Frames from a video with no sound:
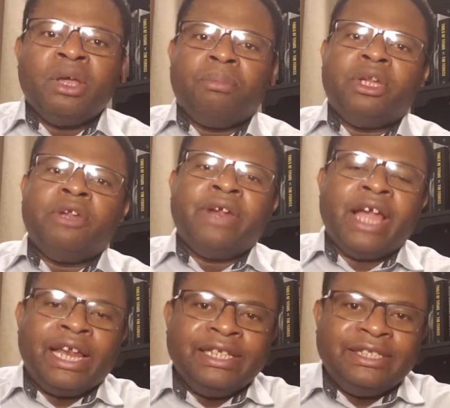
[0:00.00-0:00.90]
But the
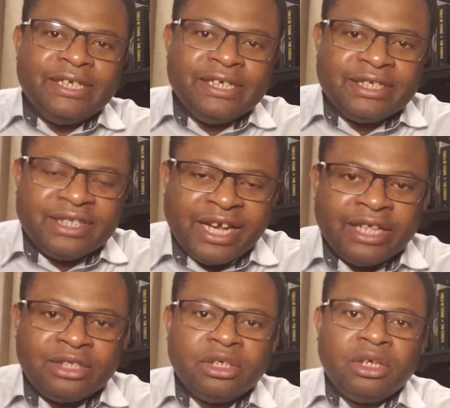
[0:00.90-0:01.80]
reality is
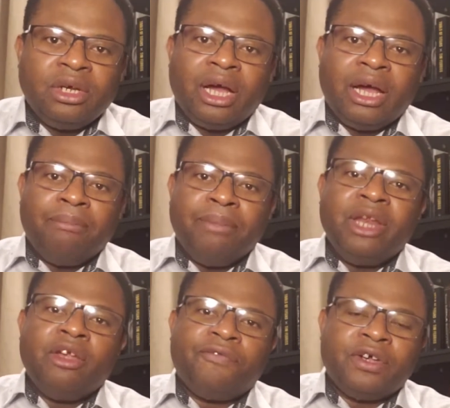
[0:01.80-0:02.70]
that
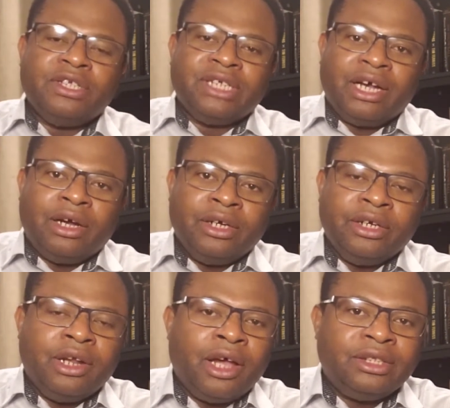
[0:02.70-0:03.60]
many of us are
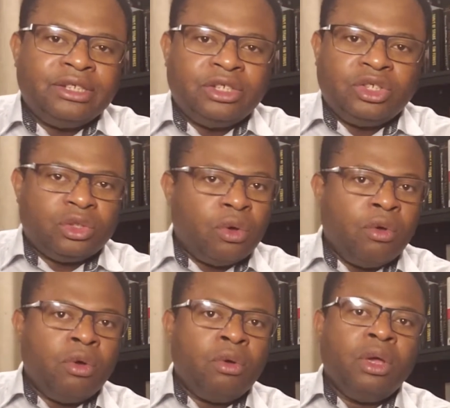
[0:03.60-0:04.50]
not
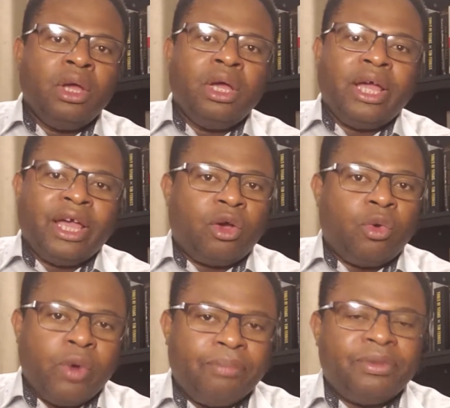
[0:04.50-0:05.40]
so
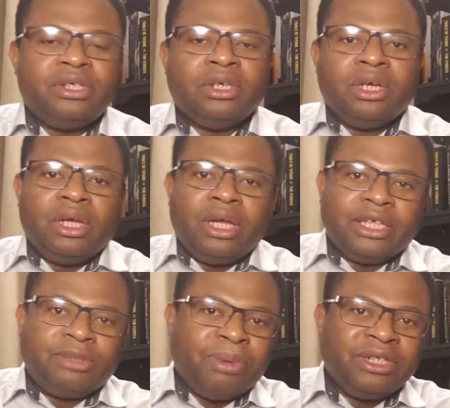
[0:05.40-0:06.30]
equipped,
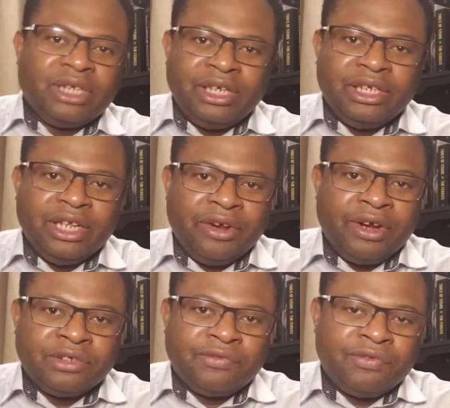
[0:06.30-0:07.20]
especially in the
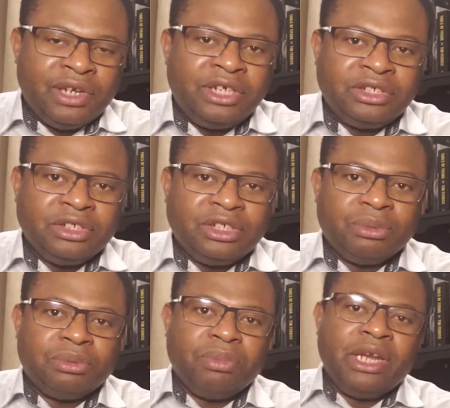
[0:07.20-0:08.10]
areas of
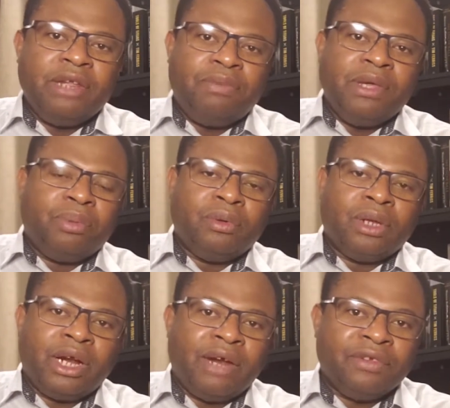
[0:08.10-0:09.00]
relationships. Many people
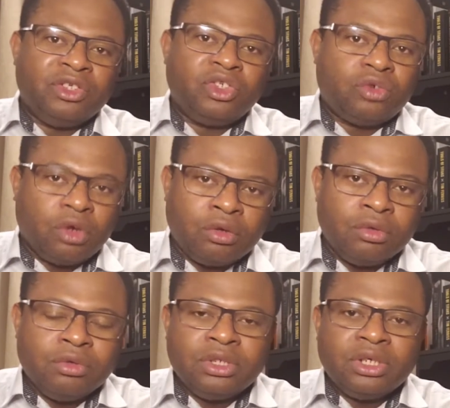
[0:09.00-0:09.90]
are having
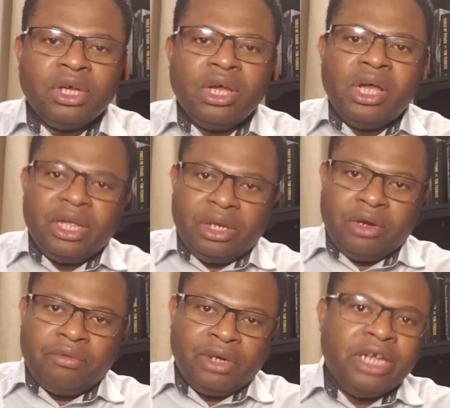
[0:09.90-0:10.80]
struggles in
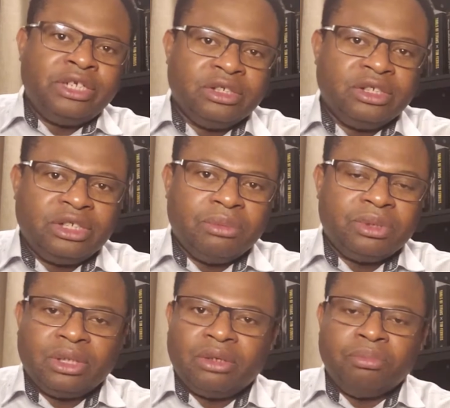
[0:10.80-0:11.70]
their
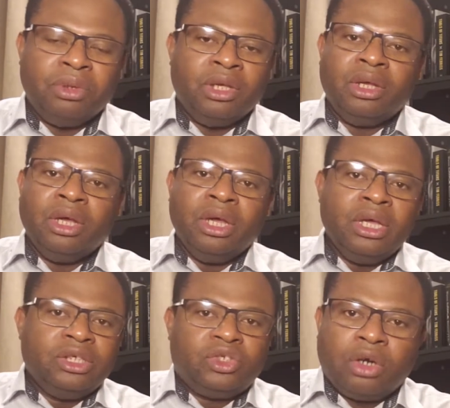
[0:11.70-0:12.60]
relationships. It could
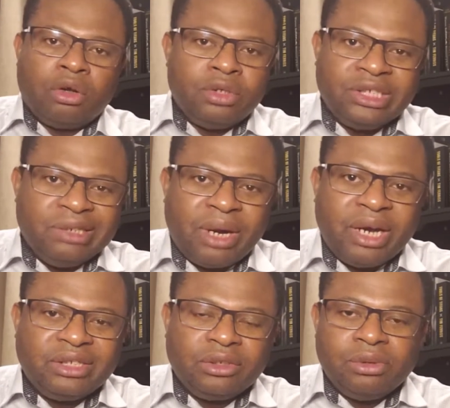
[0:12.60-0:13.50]
be struggles in
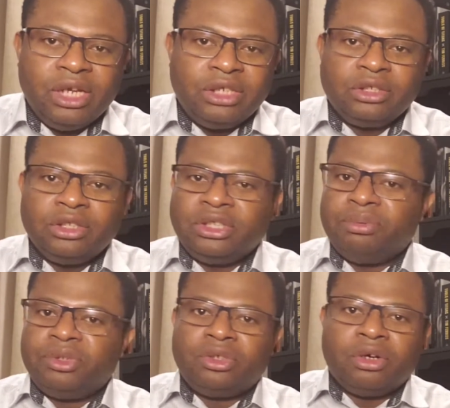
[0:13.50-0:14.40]
marital
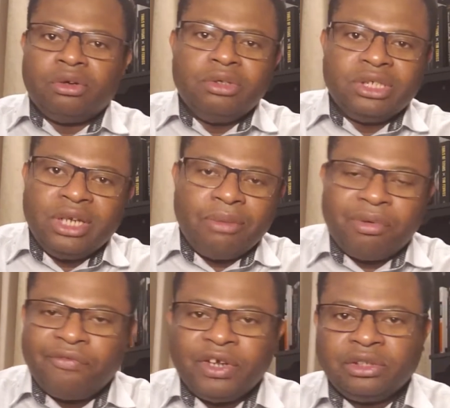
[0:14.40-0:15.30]
relationships, struggles in their
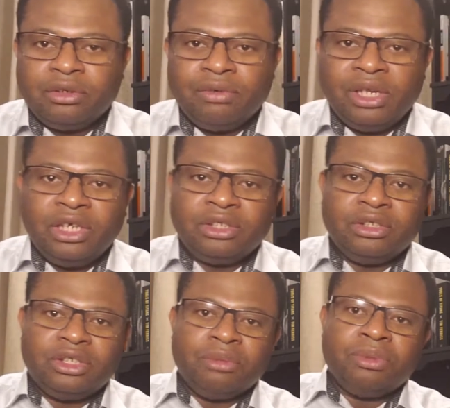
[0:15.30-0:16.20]
professional
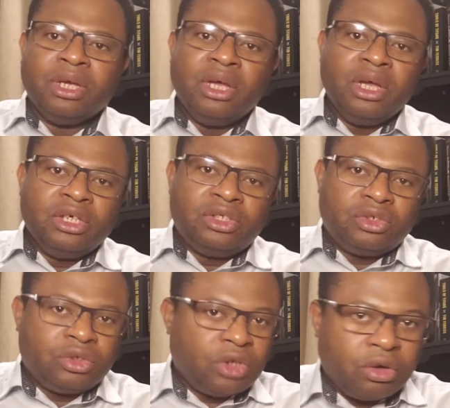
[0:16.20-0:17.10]
relationships,
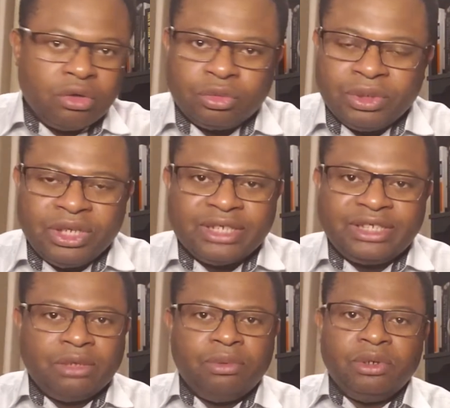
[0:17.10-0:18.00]
struggles with their
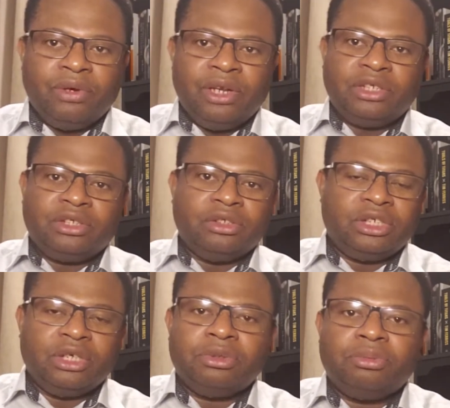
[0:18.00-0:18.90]
sibling
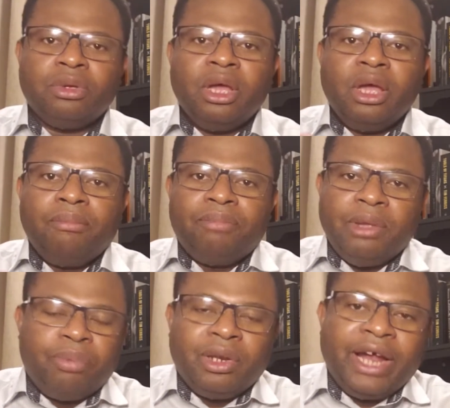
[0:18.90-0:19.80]
relationships.
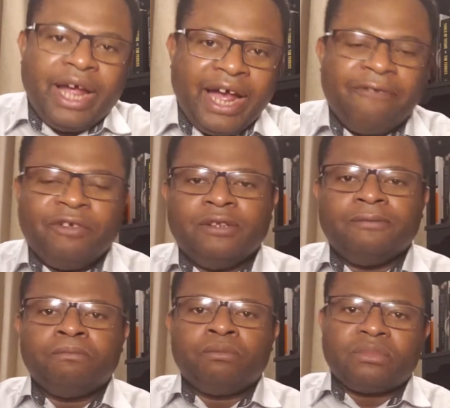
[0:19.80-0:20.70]
People are having
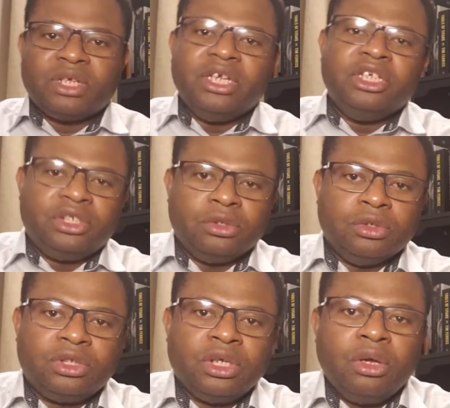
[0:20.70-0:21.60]

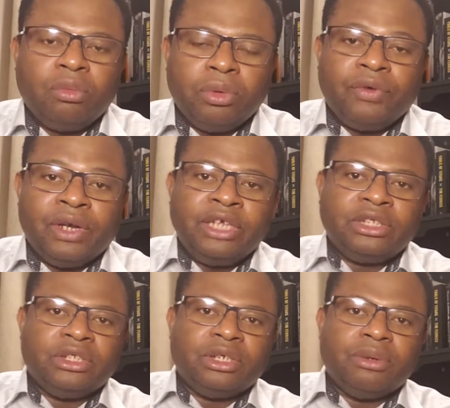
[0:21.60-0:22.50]
issues with
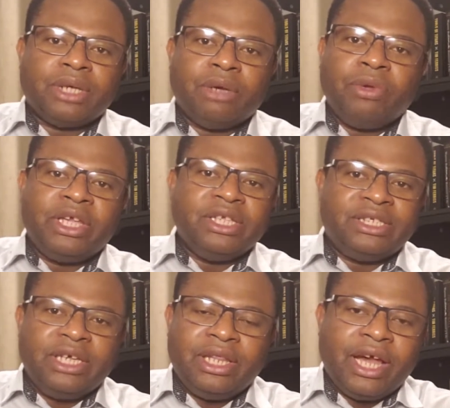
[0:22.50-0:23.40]
relationships, and we can
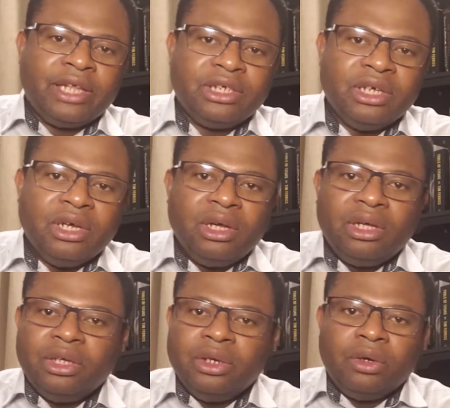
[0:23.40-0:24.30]
see that
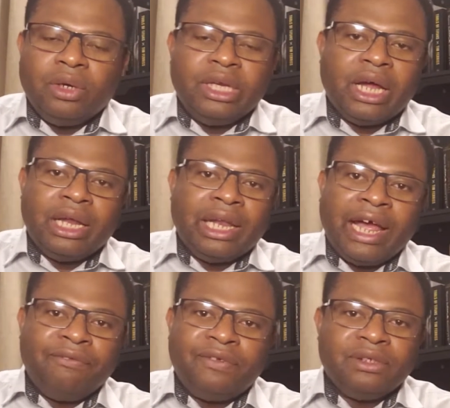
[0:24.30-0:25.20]
in our
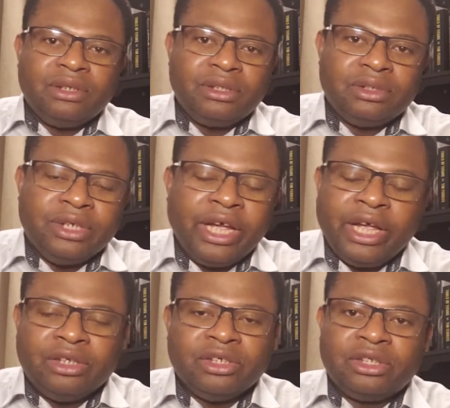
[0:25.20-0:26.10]
lives
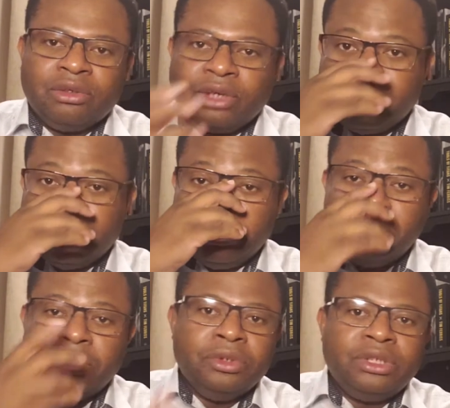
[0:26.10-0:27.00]
today. Just look at the
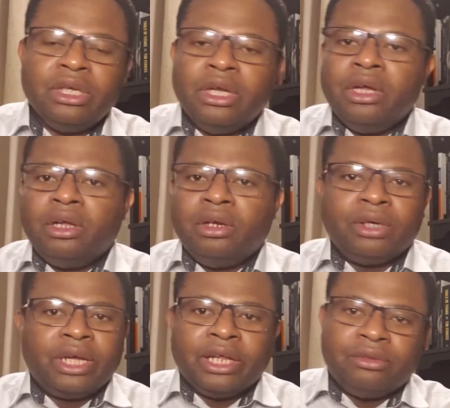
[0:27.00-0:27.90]
news,
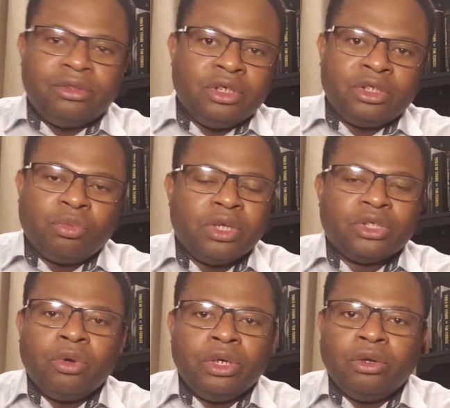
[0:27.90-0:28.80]
look at just what's
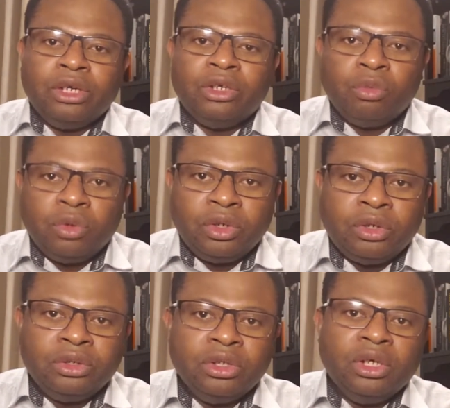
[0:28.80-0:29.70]
going on in the
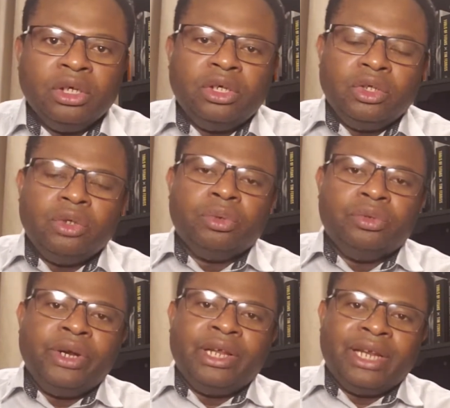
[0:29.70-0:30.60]
world. You
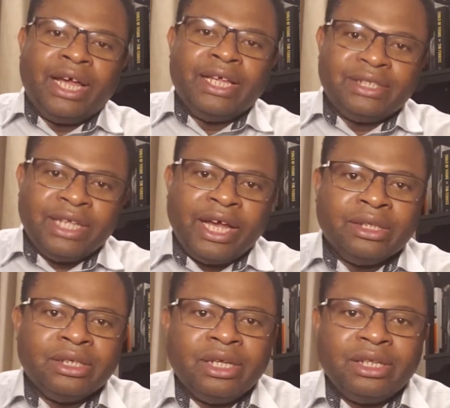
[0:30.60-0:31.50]
would realize that
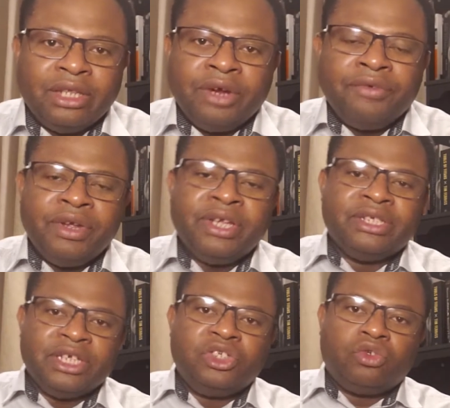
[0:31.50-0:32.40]
there
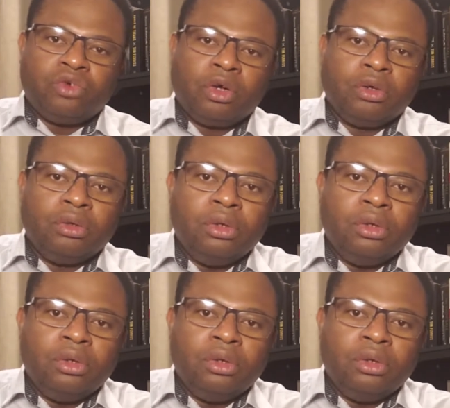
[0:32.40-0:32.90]
is a struggle.